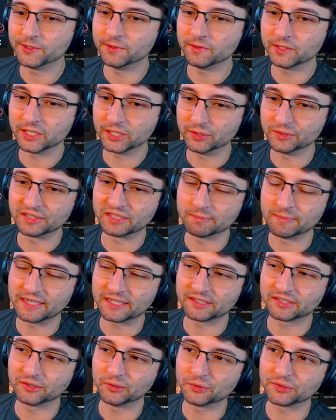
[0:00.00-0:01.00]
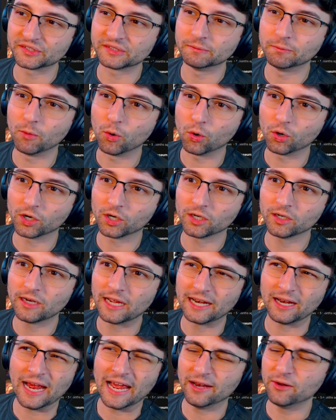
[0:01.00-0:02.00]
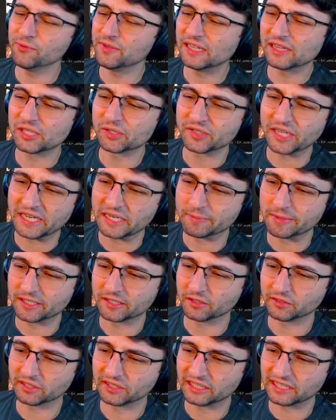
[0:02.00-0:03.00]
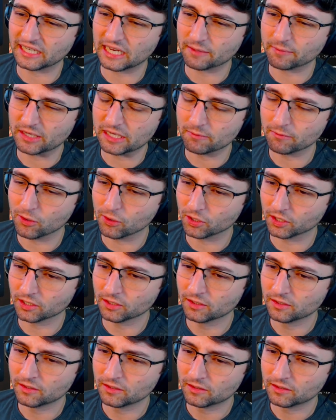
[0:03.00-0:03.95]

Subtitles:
use mixels more. I don't think there's any mixels in the game anymore.